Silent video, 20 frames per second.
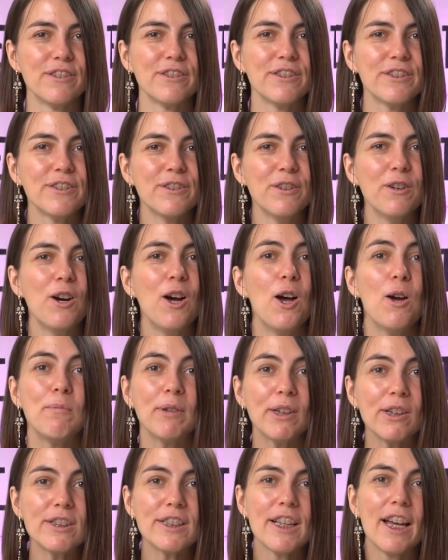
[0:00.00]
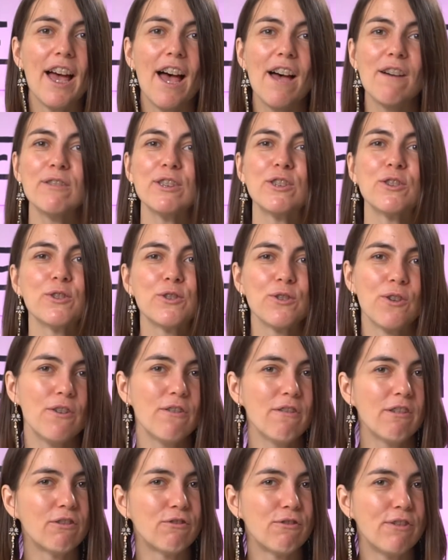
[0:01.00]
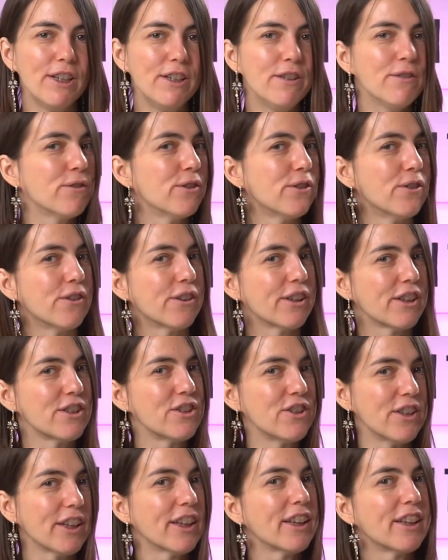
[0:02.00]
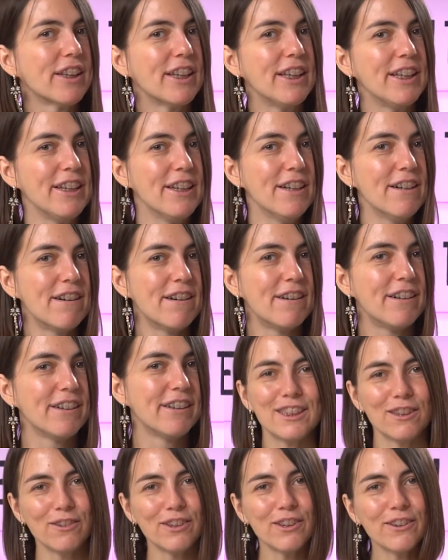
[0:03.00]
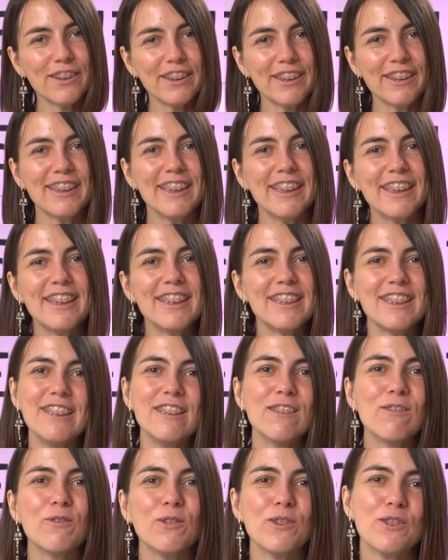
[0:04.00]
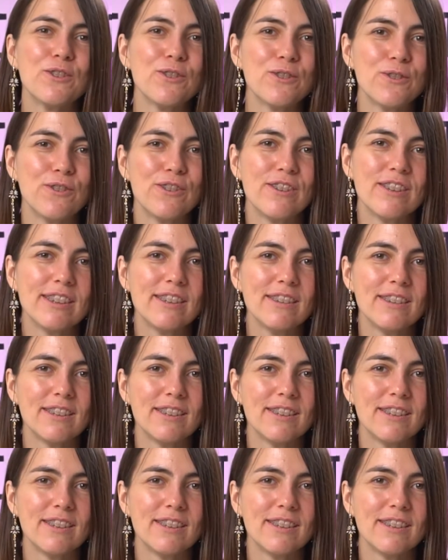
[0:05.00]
also because I have a tutorial ready for you. You can check it here. So you can click this link for tutorial.